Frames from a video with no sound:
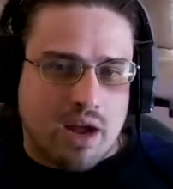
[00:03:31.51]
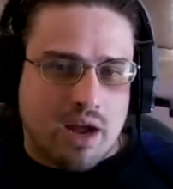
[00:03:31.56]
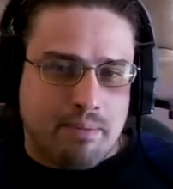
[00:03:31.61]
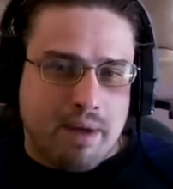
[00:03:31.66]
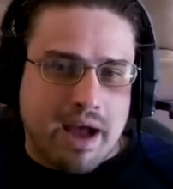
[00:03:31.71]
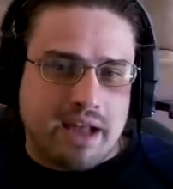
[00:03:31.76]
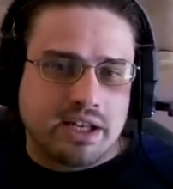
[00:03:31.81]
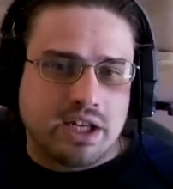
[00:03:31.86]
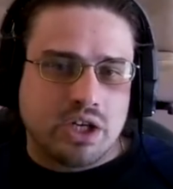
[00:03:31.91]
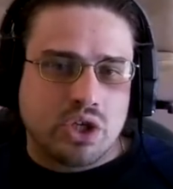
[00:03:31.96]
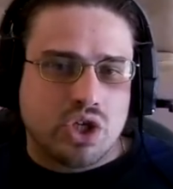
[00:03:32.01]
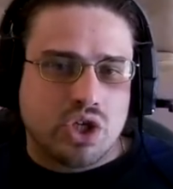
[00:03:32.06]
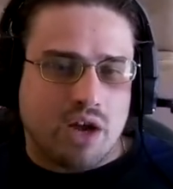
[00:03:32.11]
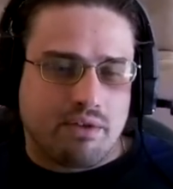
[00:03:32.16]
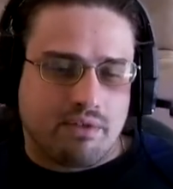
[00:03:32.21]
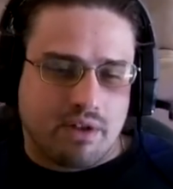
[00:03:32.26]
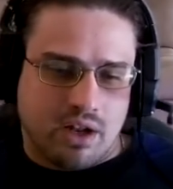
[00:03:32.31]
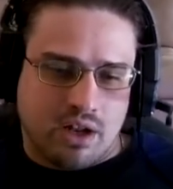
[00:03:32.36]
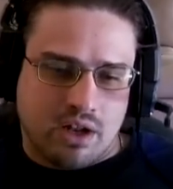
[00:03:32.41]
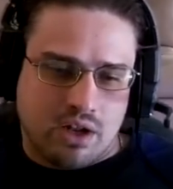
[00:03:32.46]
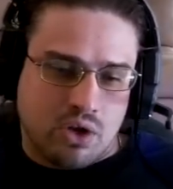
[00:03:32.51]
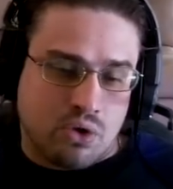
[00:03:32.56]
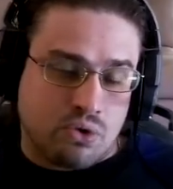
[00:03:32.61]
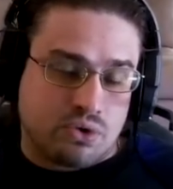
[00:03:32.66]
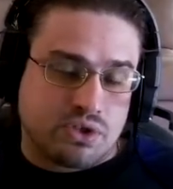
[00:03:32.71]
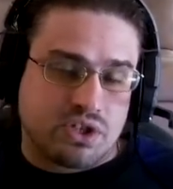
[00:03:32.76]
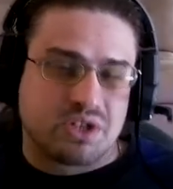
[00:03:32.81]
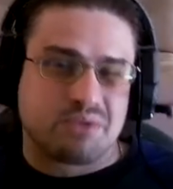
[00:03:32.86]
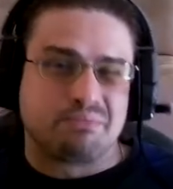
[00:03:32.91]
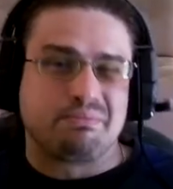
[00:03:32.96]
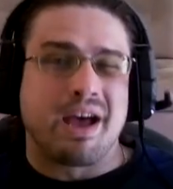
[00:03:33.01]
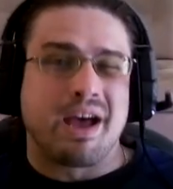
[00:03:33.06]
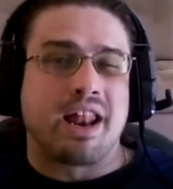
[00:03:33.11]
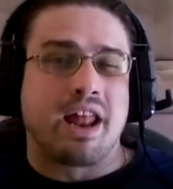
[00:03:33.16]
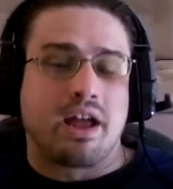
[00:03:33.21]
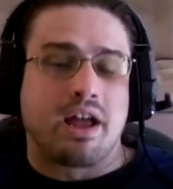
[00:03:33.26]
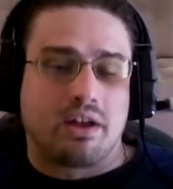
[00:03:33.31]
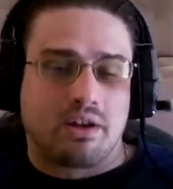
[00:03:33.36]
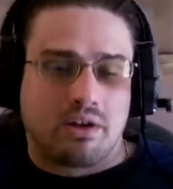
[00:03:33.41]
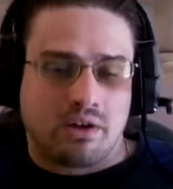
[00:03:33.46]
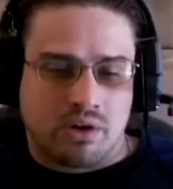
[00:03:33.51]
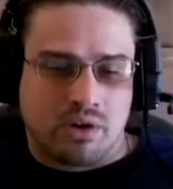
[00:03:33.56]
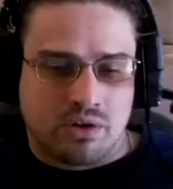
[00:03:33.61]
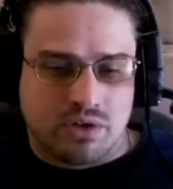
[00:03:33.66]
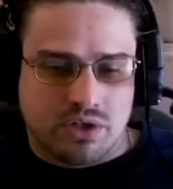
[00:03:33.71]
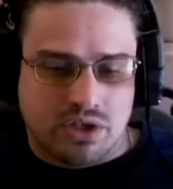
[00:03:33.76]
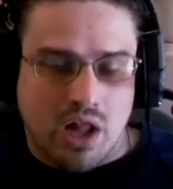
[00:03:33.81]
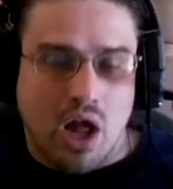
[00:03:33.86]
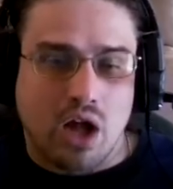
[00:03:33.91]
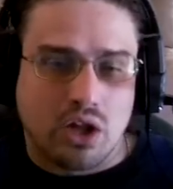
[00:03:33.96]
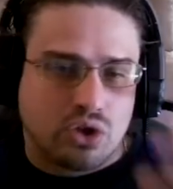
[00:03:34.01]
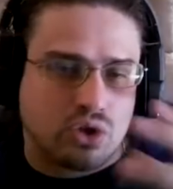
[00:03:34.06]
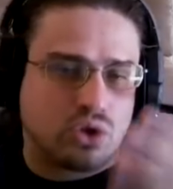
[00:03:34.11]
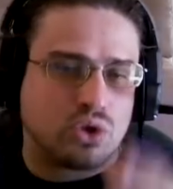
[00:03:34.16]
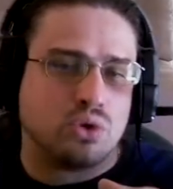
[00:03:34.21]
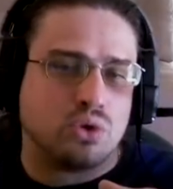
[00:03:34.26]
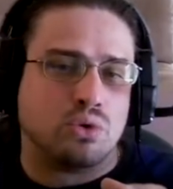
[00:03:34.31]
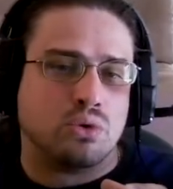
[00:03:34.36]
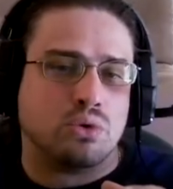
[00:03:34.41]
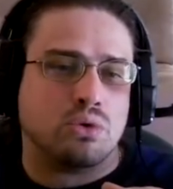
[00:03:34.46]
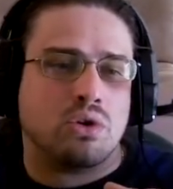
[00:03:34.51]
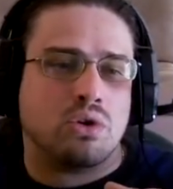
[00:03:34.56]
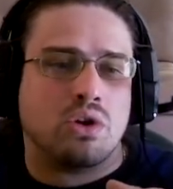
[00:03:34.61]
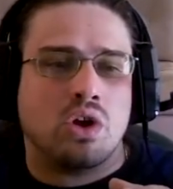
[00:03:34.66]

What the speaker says: Binding Javelin uses mana on slot 2.